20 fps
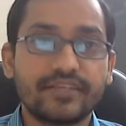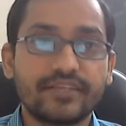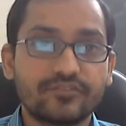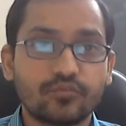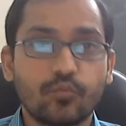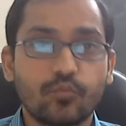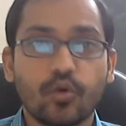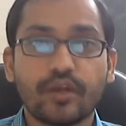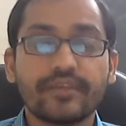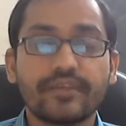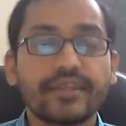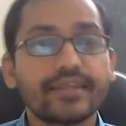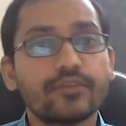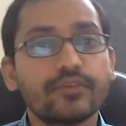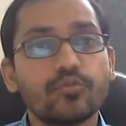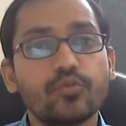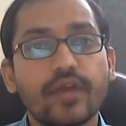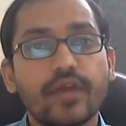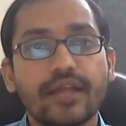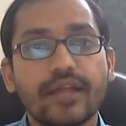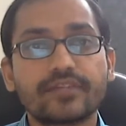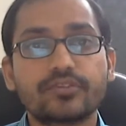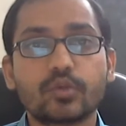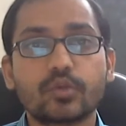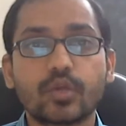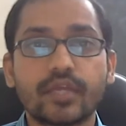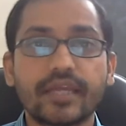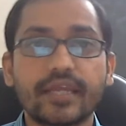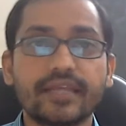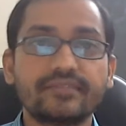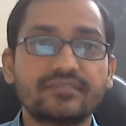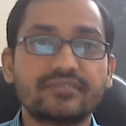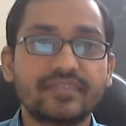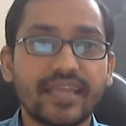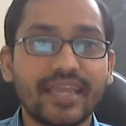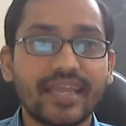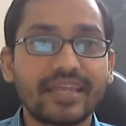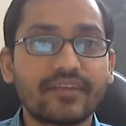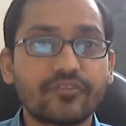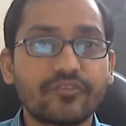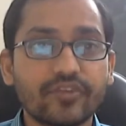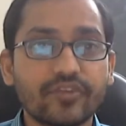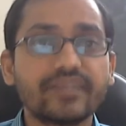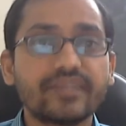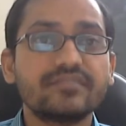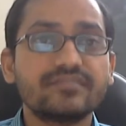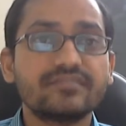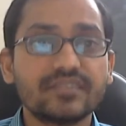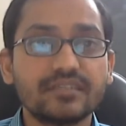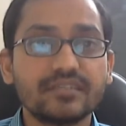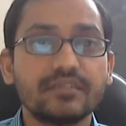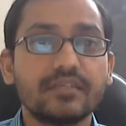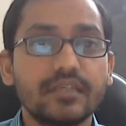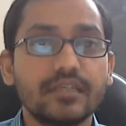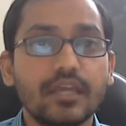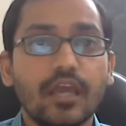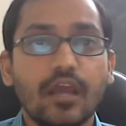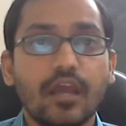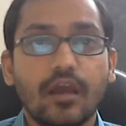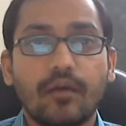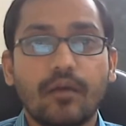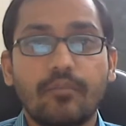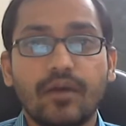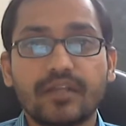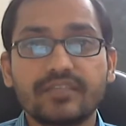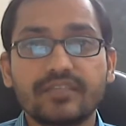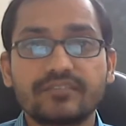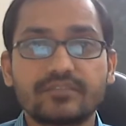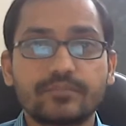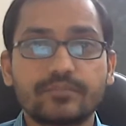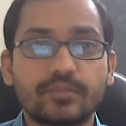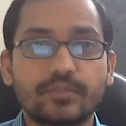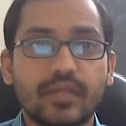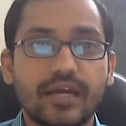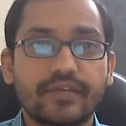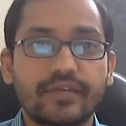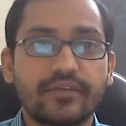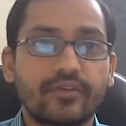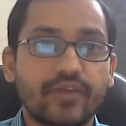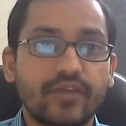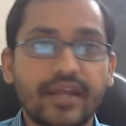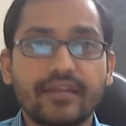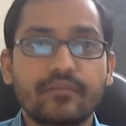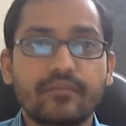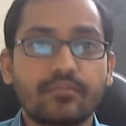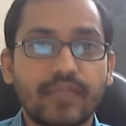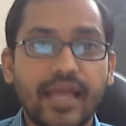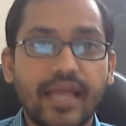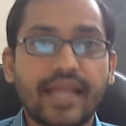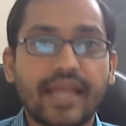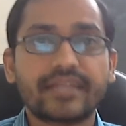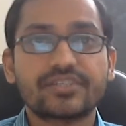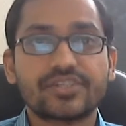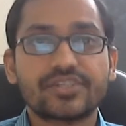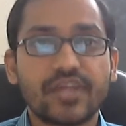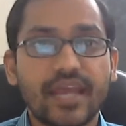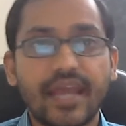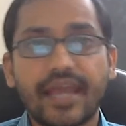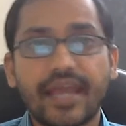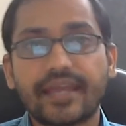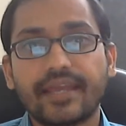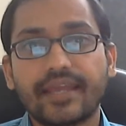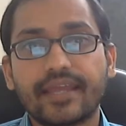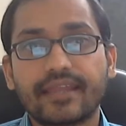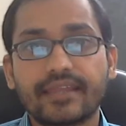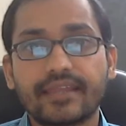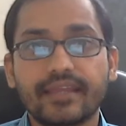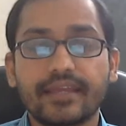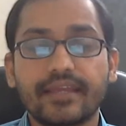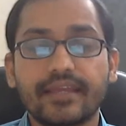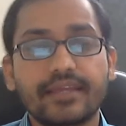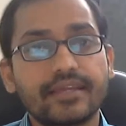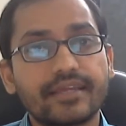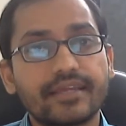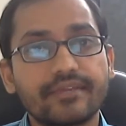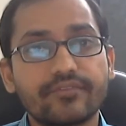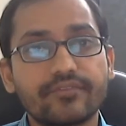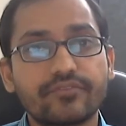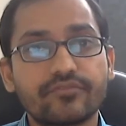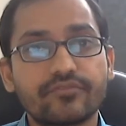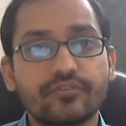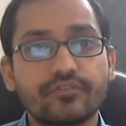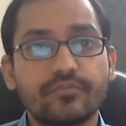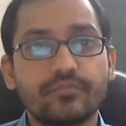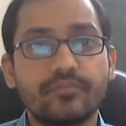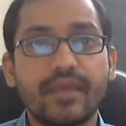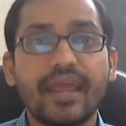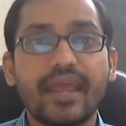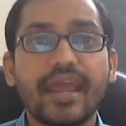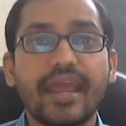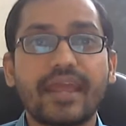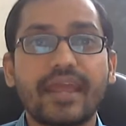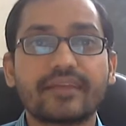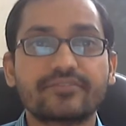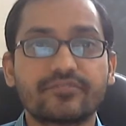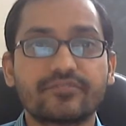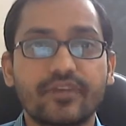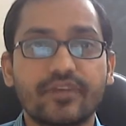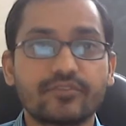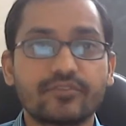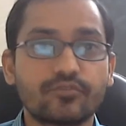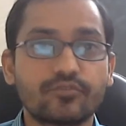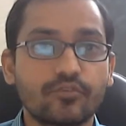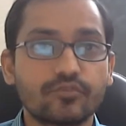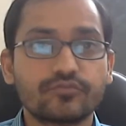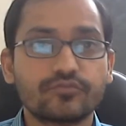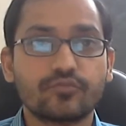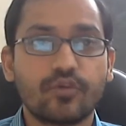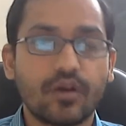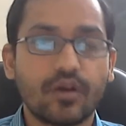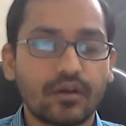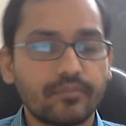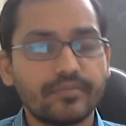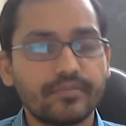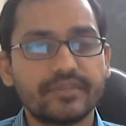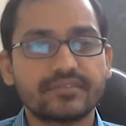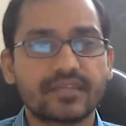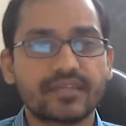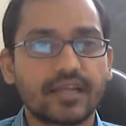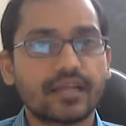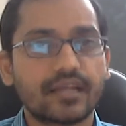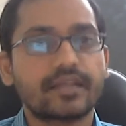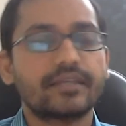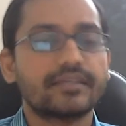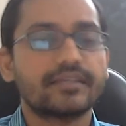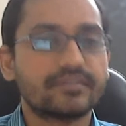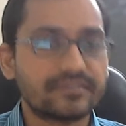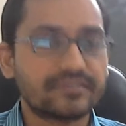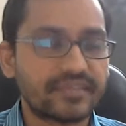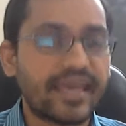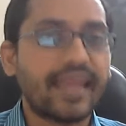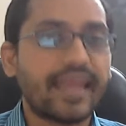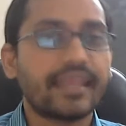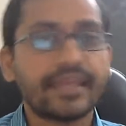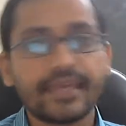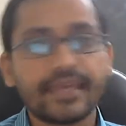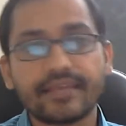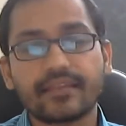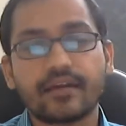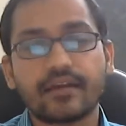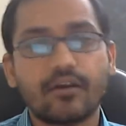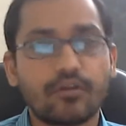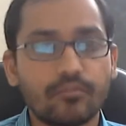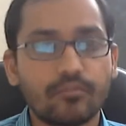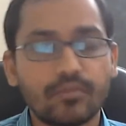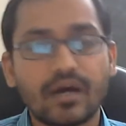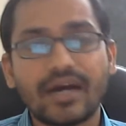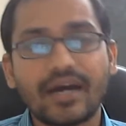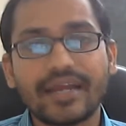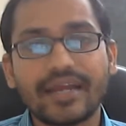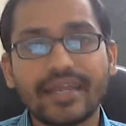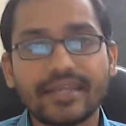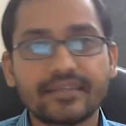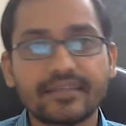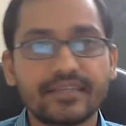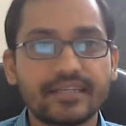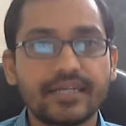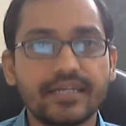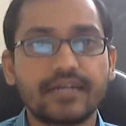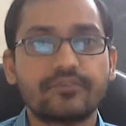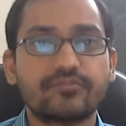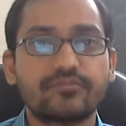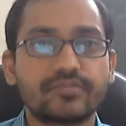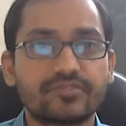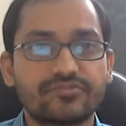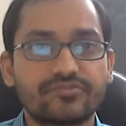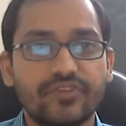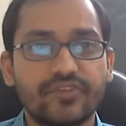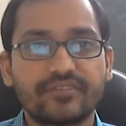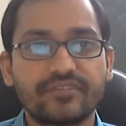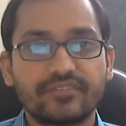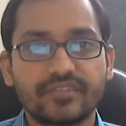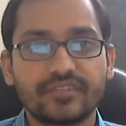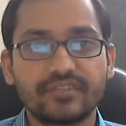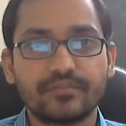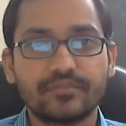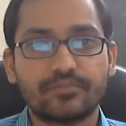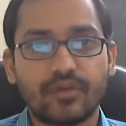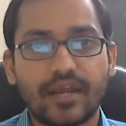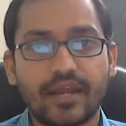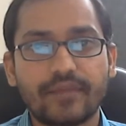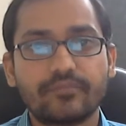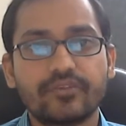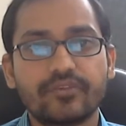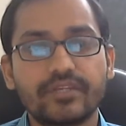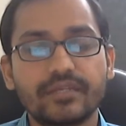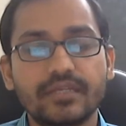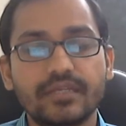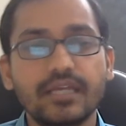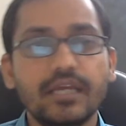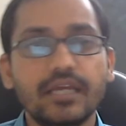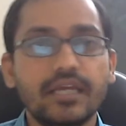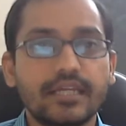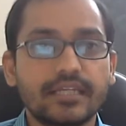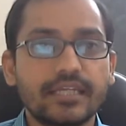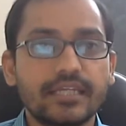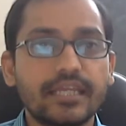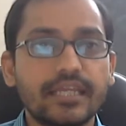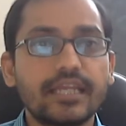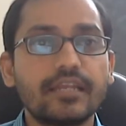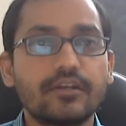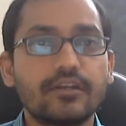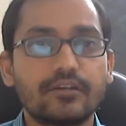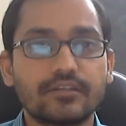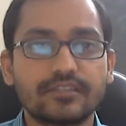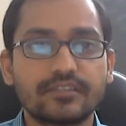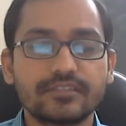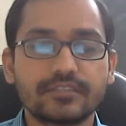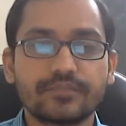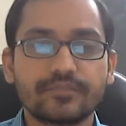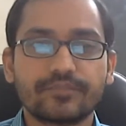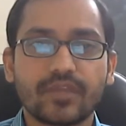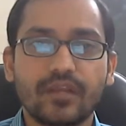So what they do actually is they increase the money supply, they write a blank check and they give it to the banks, right? Those who are basically selling or buying the government treasury, the primary dealers.